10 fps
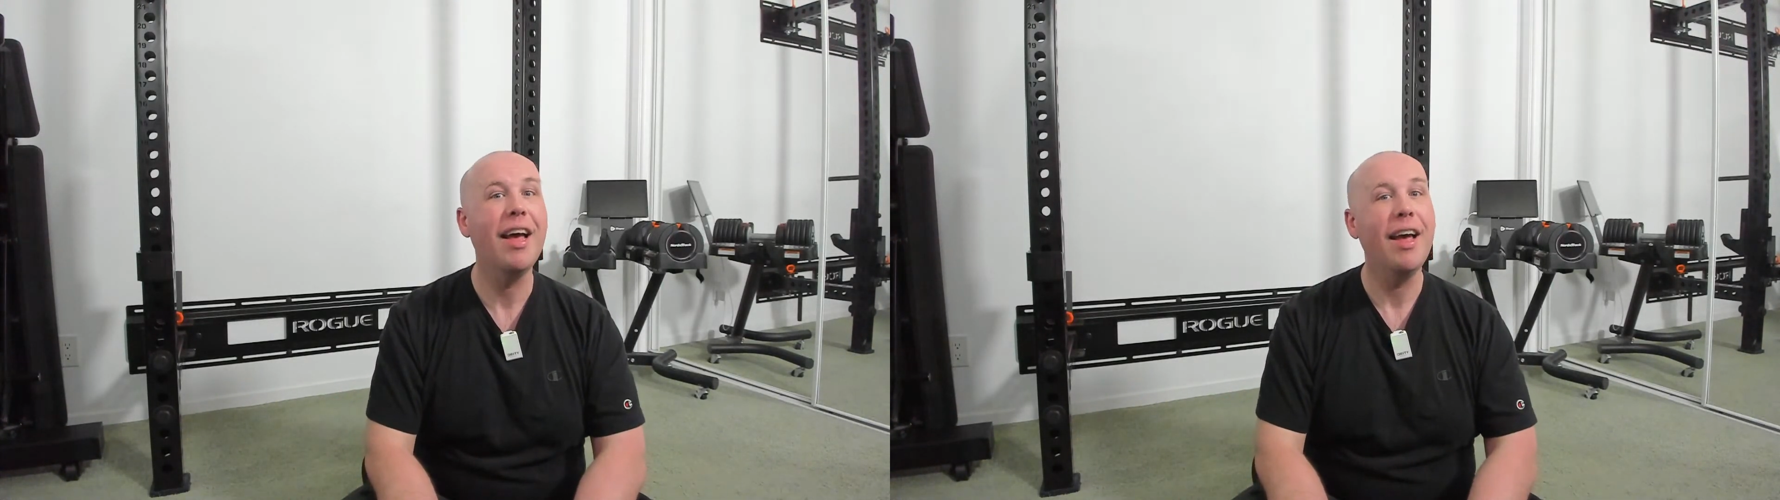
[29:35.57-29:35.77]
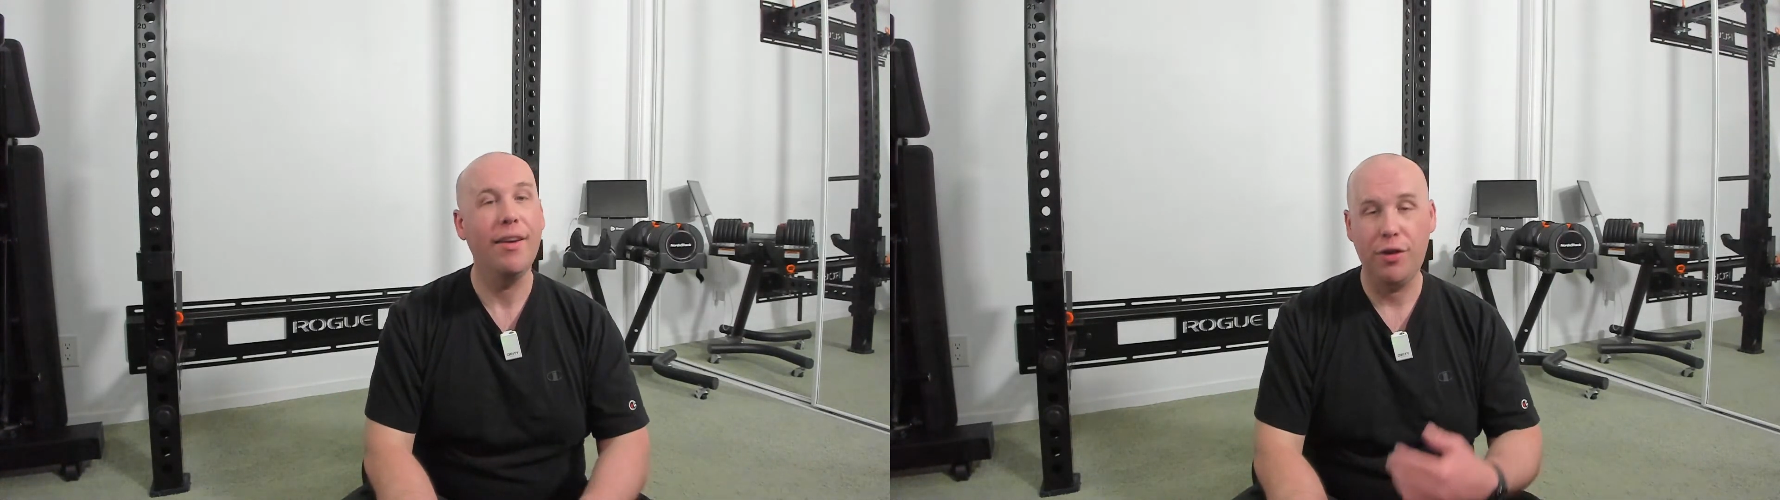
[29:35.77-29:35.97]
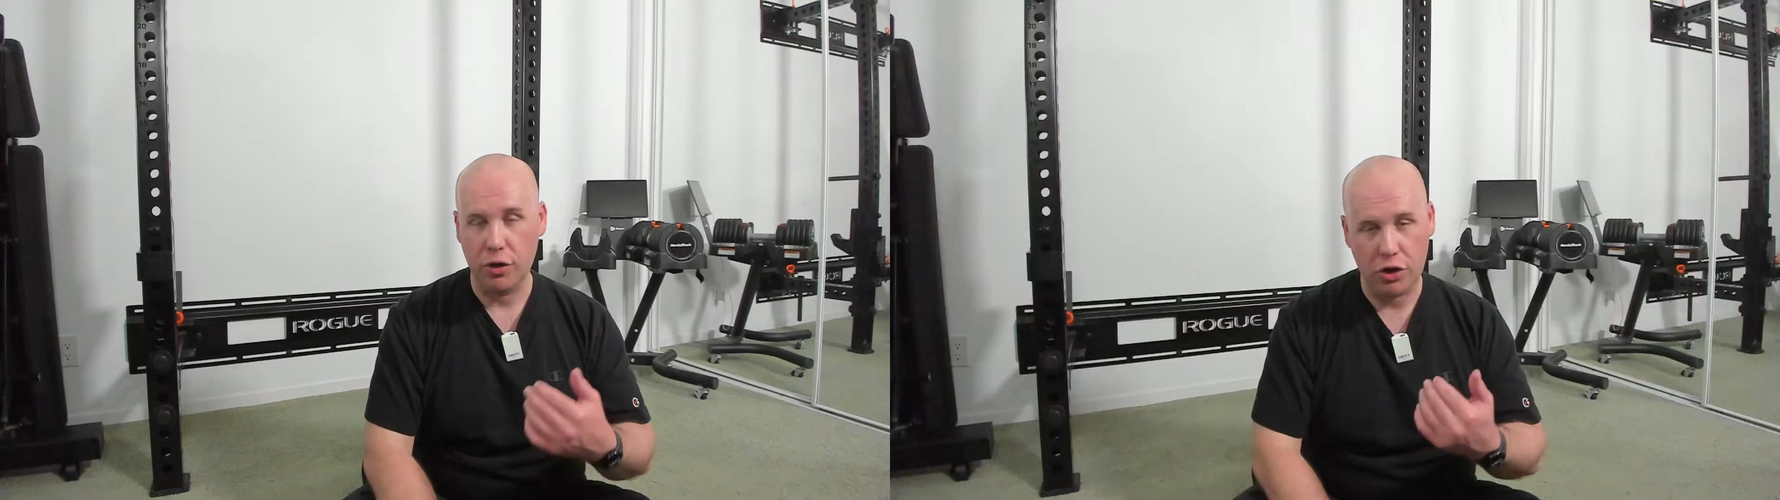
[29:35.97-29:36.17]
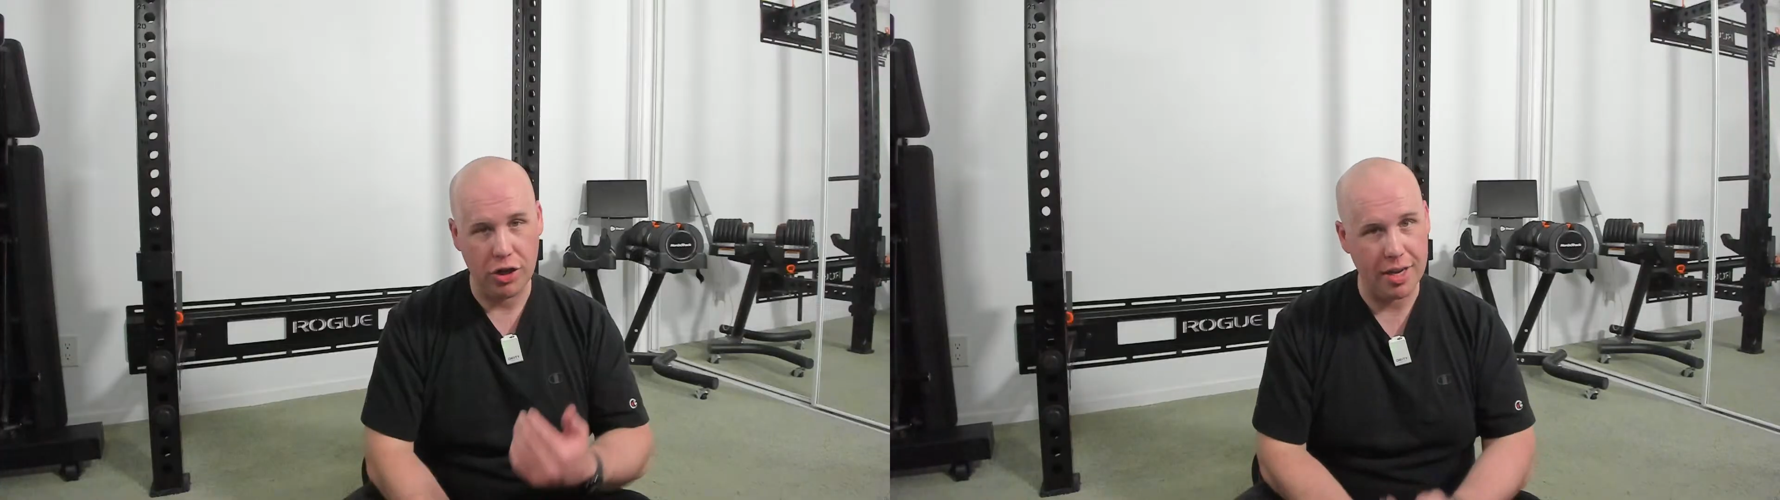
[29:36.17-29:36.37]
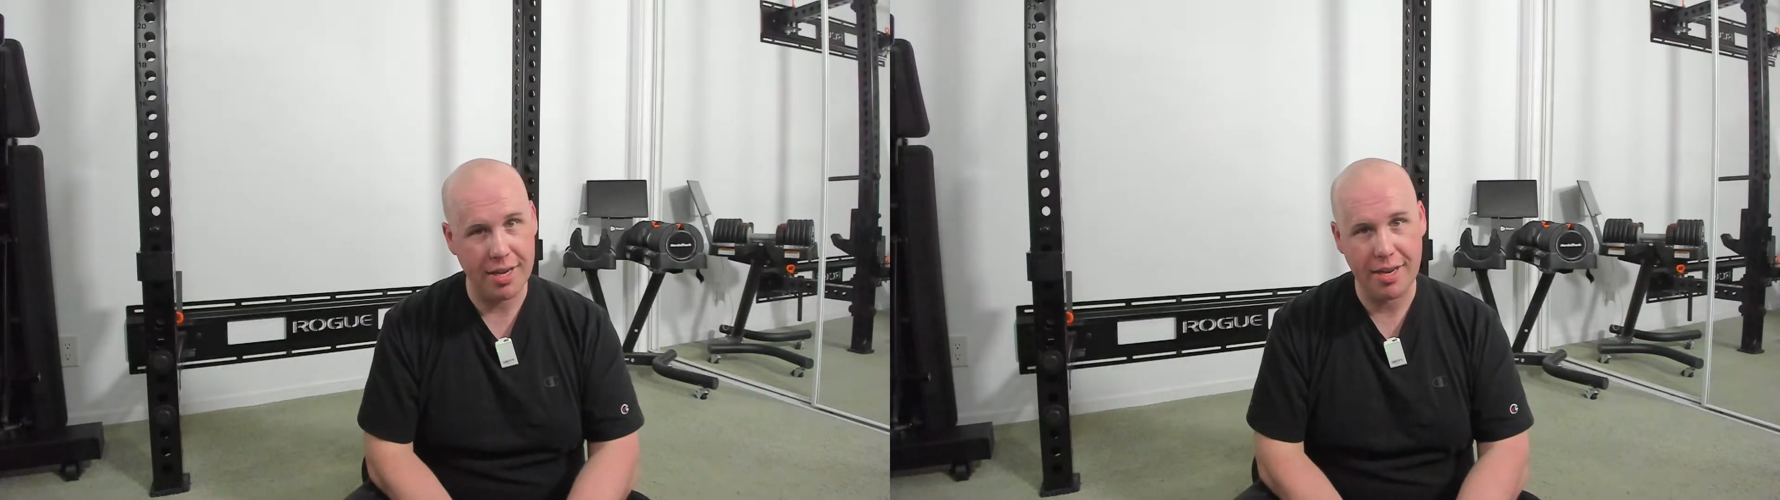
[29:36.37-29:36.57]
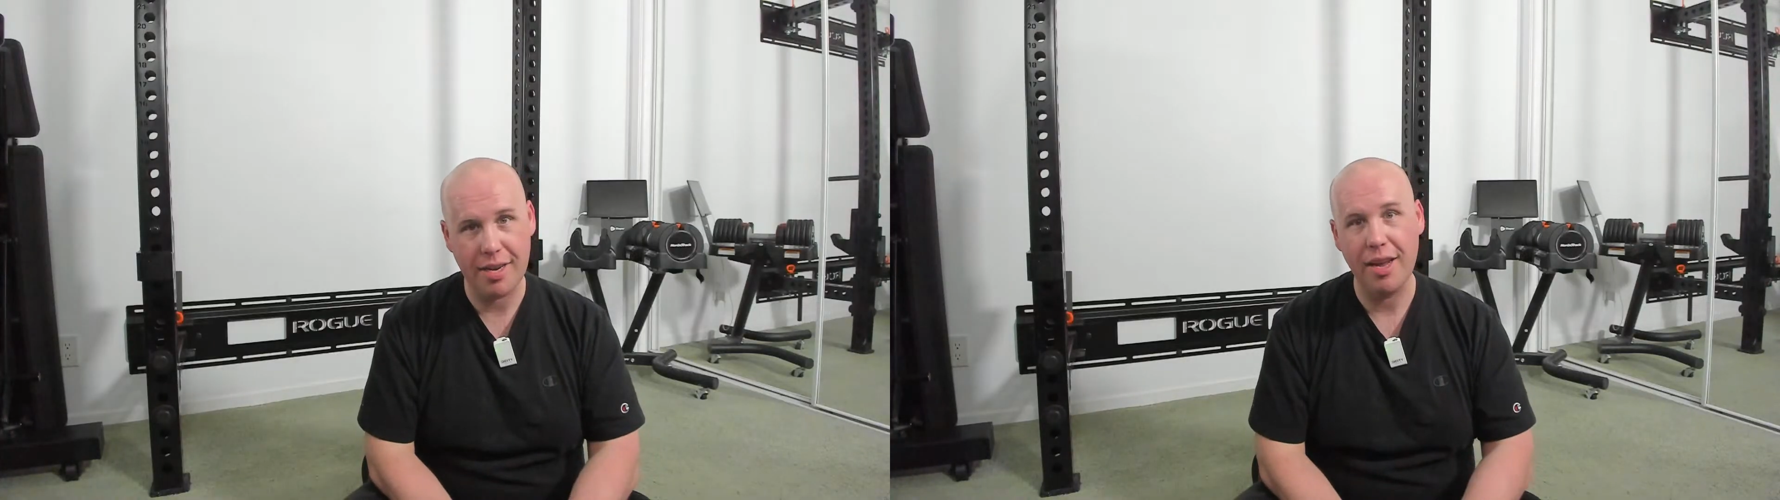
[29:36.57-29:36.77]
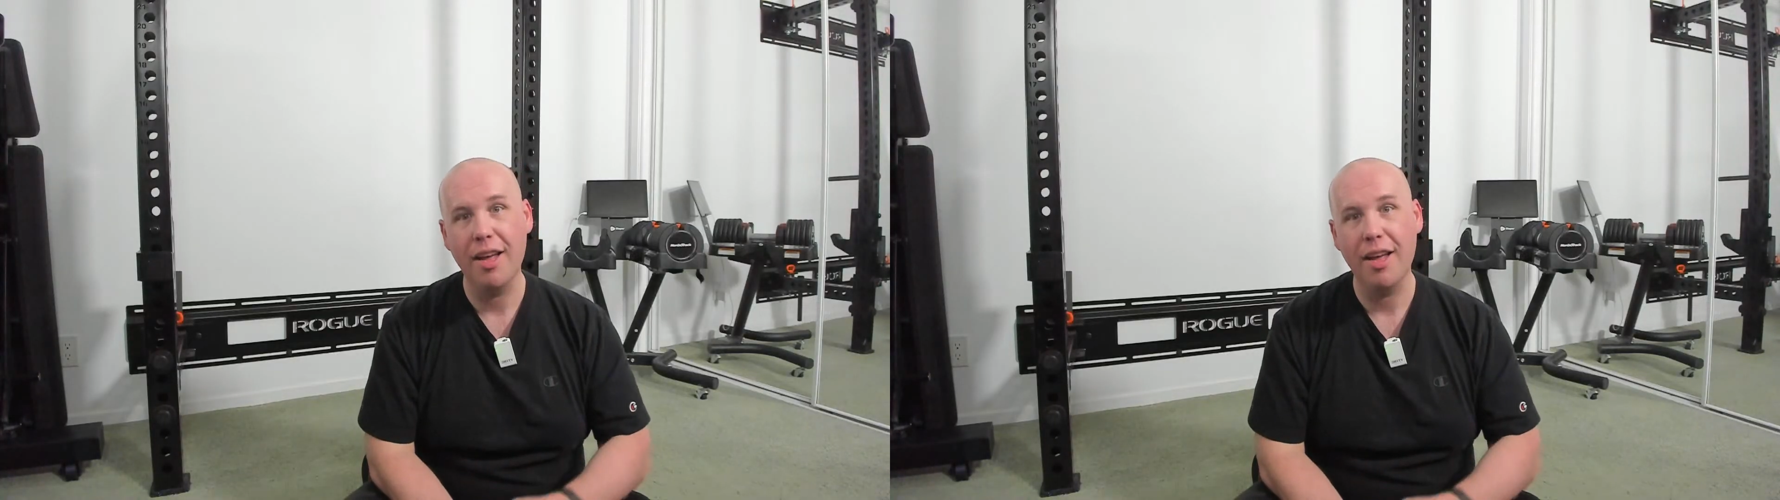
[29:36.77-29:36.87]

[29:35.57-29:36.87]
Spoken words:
if you're just